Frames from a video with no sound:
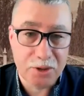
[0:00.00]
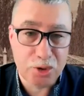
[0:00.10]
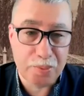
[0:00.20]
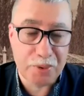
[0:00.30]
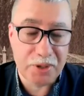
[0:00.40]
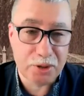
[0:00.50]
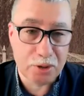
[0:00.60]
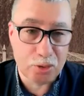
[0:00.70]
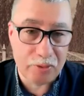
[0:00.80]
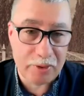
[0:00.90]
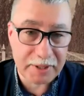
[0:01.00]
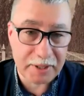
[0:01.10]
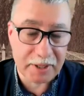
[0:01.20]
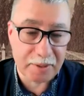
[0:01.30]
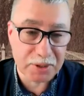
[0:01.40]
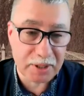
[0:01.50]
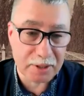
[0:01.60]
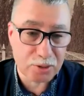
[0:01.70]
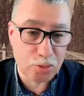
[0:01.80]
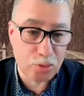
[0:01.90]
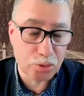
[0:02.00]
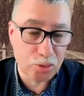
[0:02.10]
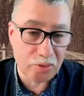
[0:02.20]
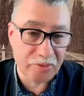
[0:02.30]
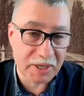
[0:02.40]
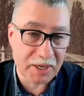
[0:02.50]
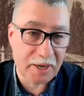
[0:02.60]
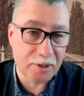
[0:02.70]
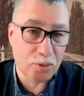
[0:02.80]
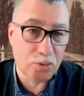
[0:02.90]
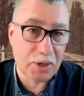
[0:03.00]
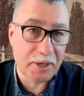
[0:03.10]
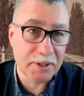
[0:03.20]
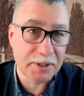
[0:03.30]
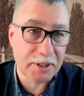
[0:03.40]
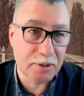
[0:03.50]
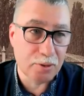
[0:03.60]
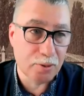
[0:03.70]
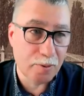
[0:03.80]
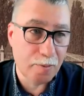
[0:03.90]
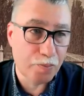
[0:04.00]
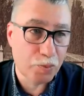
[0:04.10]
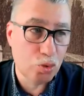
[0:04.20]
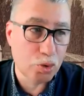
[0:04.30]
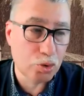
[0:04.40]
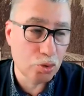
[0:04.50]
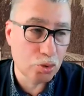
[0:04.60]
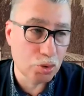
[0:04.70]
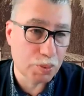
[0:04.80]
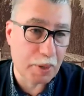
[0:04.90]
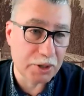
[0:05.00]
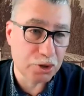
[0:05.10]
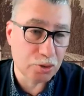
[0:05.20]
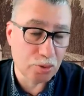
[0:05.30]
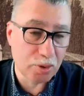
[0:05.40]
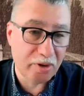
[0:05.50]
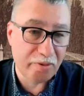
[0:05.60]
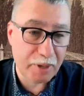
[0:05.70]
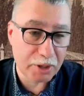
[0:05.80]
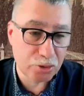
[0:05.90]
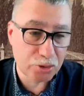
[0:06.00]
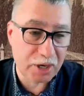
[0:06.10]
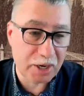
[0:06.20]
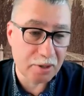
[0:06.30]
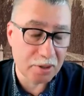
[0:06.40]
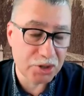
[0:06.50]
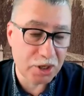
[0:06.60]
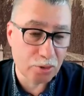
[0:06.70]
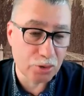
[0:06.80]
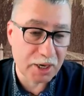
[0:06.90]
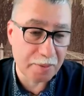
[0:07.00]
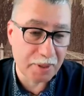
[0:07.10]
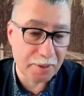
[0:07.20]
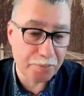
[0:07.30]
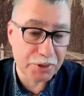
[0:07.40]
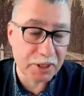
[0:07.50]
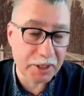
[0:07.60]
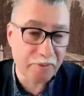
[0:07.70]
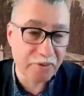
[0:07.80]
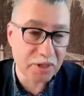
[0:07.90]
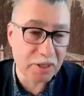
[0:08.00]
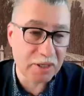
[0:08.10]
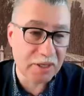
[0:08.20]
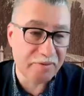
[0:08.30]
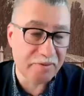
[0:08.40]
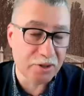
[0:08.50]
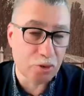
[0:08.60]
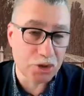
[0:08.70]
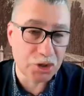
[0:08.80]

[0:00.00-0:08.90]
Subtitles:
So firstly, integrate the Crimean culture into the broader Ukrainian cultural heritage. First of all,